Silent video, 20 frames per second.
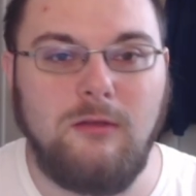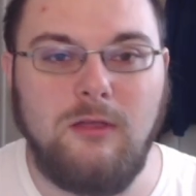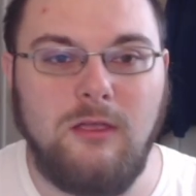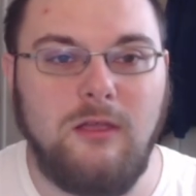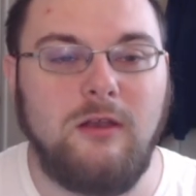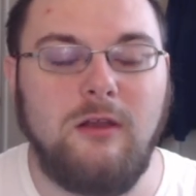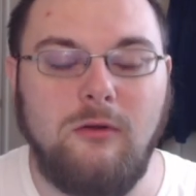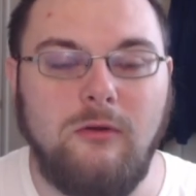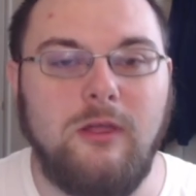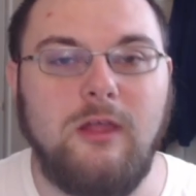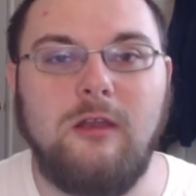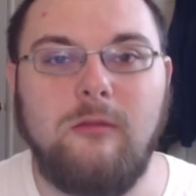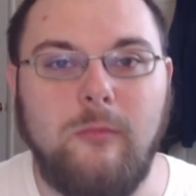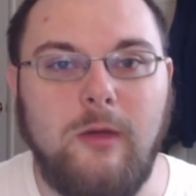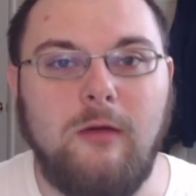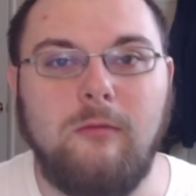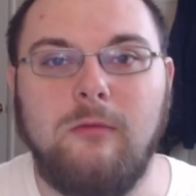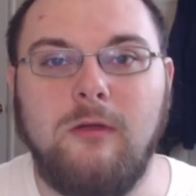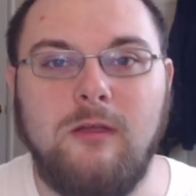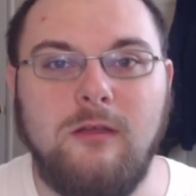you know, get him
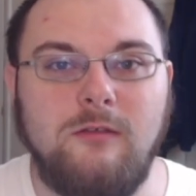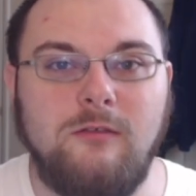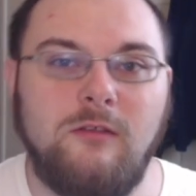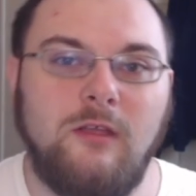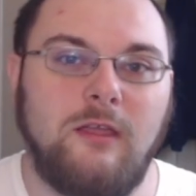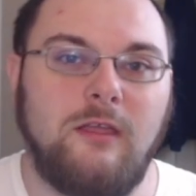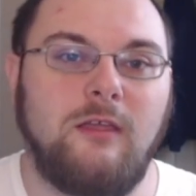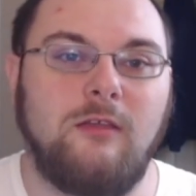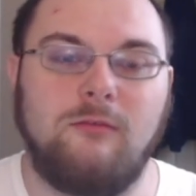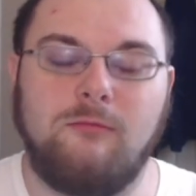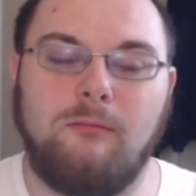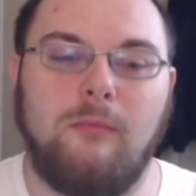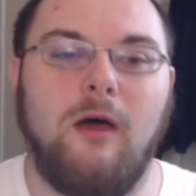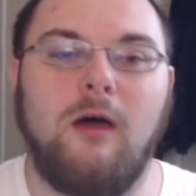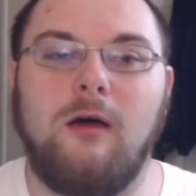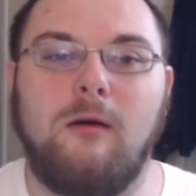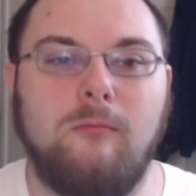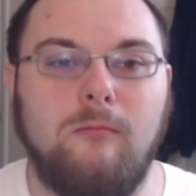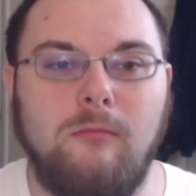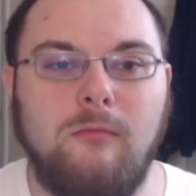out because, like, his
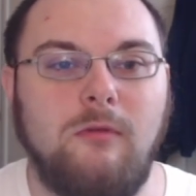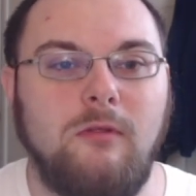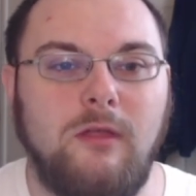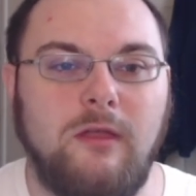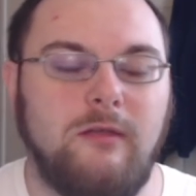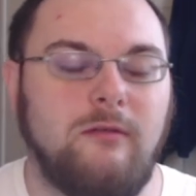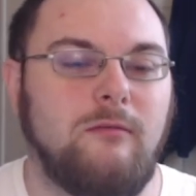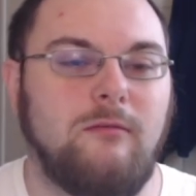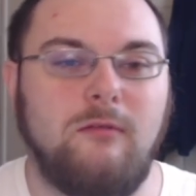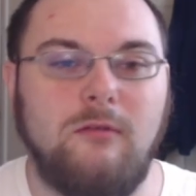mom, like,